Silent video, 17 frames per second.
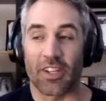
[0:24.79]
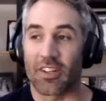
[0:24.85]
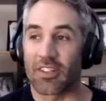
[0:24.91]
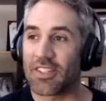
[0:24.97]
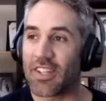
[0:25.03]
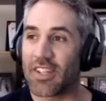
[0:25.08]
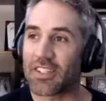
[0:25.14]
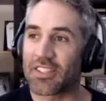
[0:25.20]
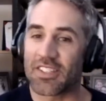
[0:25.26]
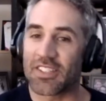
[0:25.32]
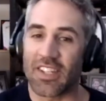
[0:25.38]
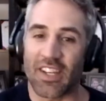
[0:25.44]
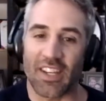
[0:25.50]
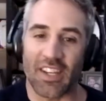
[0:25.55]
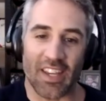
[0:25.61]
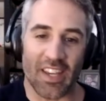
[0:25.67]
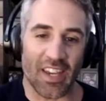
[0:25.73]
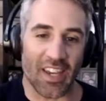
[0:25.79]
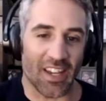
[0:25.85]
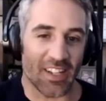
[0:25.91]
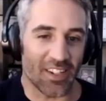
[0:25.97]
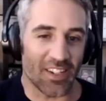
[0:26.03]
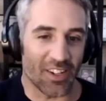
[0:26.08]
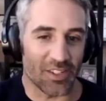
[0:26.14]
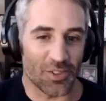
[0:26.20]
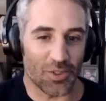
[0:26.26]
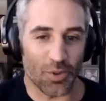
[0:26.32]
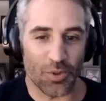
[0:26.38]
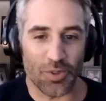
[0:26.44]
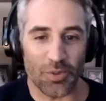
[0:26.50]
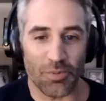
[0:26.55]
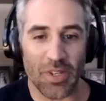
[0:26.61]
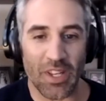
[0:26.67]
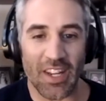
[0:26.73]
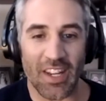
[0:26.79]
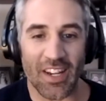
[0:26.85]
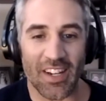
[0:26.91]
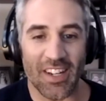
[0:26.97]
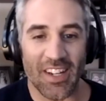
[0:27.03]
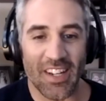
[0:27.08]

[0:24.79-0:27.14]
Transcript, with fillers: texting and on social media